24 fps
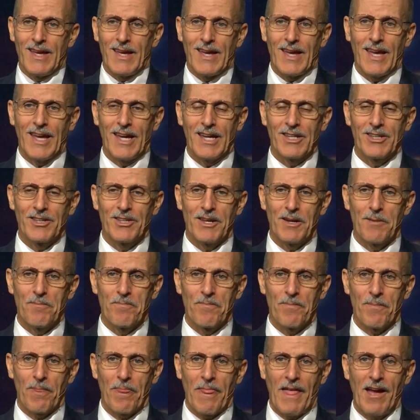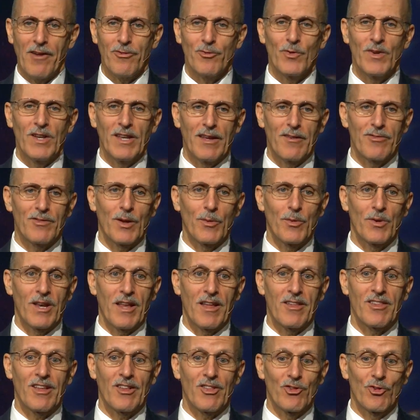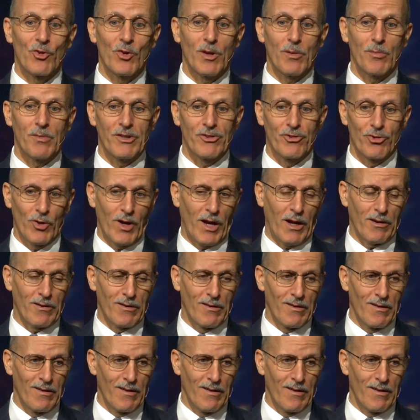And after he left, I realized I'd sort of been tricked,